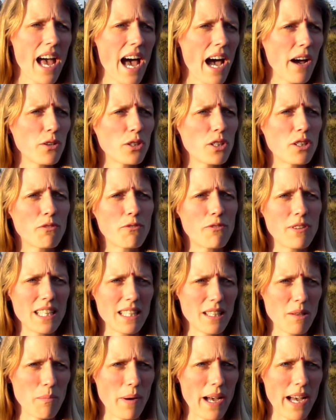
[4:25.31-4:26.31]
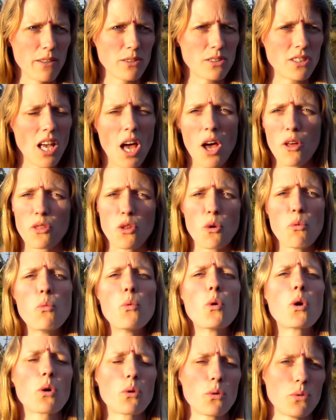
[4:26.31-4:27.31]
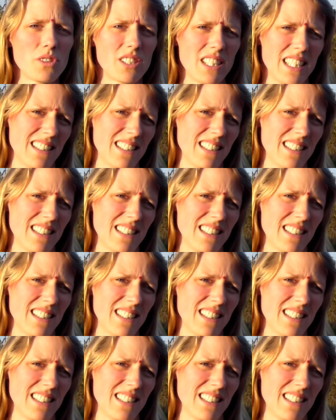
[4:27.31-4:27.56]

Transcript: How do you feel about the world